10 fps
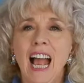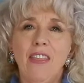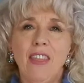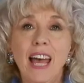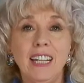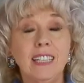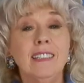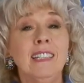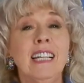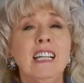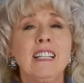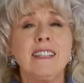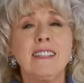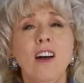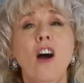and that is
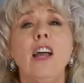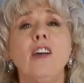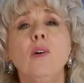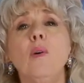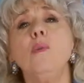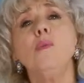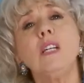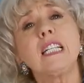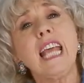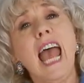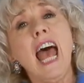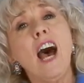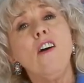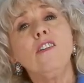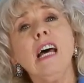cycle
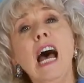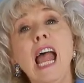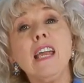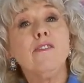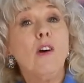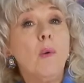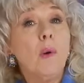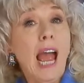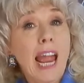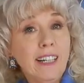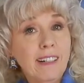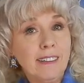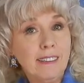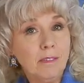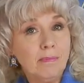down a
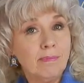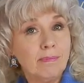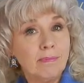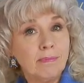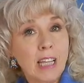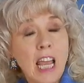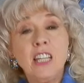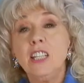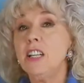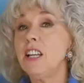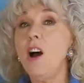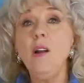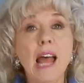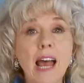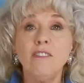volcano. You
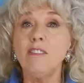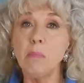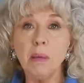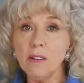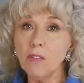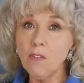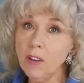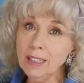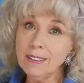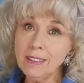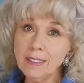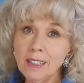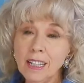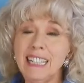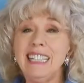don't have to be fit,
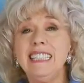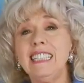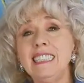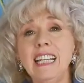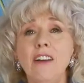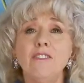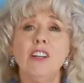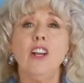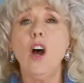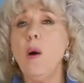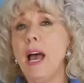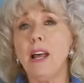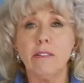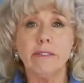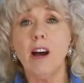you just have to know how
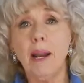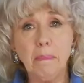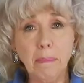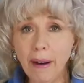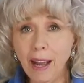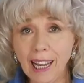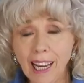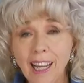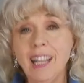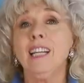to ride a bike,